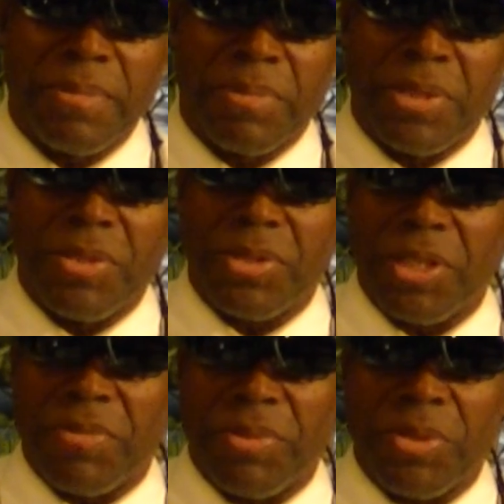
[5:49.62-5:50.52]
Putting
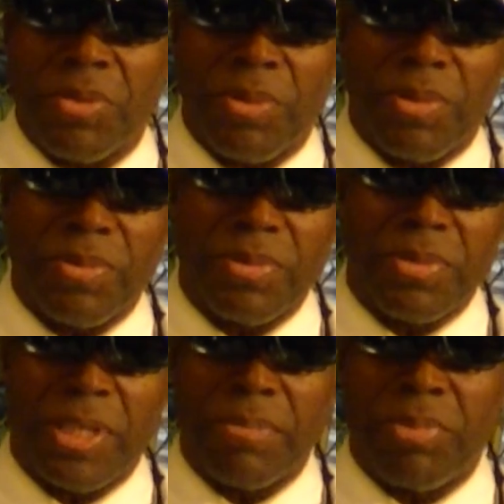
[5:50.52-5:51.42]
yourself on the throne,
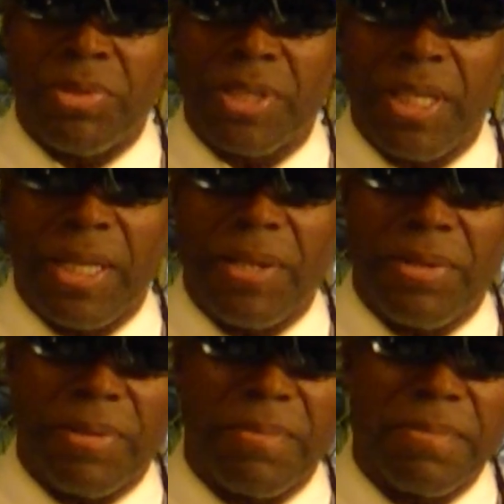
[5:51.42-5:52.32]
trying to push God off.